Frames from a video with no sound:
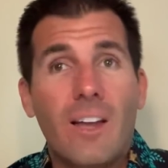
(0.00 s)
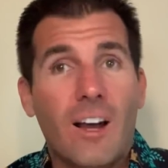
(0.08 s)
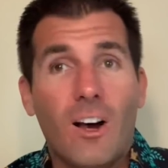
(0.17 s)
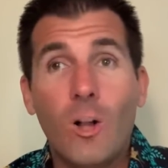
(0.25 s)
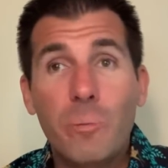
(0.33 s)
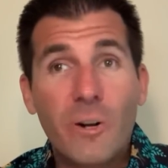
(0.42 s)

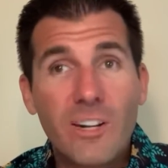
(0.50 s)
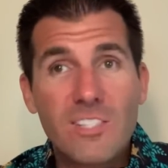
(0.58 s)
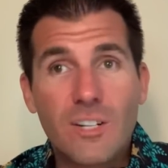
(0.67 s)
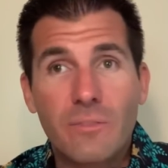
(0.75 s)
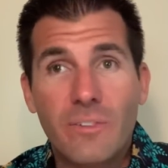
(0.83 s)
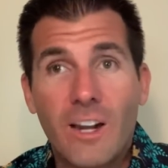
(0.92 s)
All parties
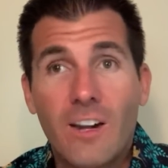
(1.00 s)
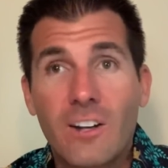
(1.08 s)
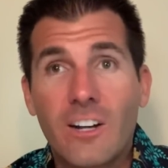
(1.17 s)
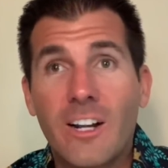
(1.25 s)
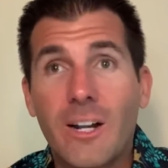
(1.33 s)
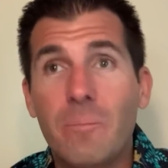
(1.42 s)

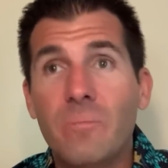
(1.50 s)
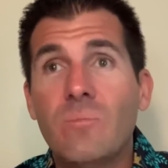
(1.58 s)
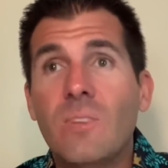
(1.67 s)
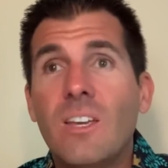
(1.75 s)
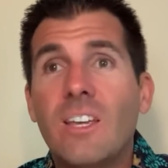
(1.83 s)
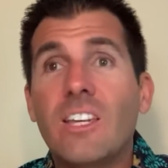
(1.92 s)
are
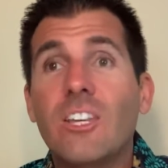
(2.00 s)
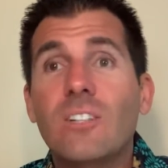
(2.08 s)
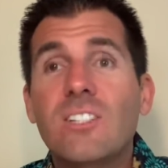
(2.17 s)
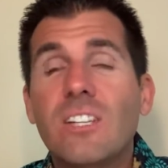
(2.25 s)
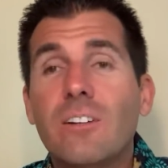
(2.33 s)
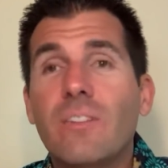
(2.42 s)

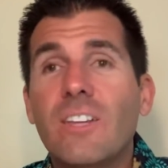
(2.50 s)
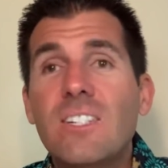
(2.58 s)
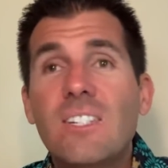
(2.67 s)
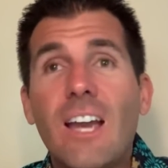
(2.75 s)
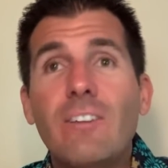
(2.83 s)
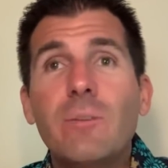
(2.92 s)
guilty of
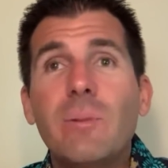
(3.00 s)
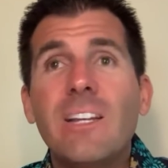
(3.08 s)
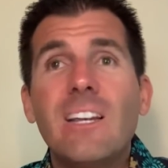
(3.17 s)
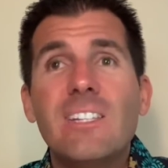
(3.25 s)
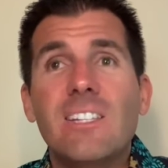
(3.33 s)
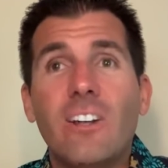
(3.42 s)
this. Everybody
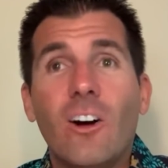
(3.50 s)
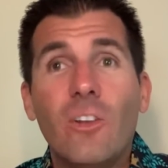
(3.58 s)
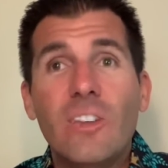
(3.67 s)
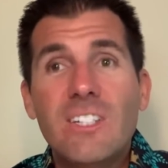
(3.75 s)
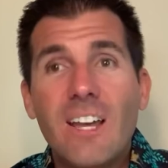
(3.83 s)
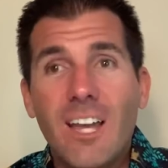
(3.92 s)
does it all
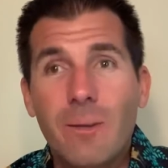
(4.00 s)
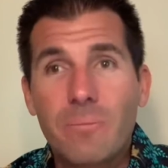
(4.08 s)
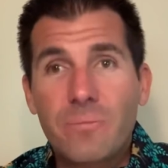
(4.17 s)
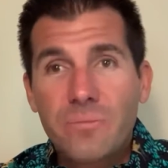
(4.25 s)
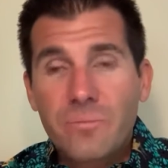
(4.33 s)
the time.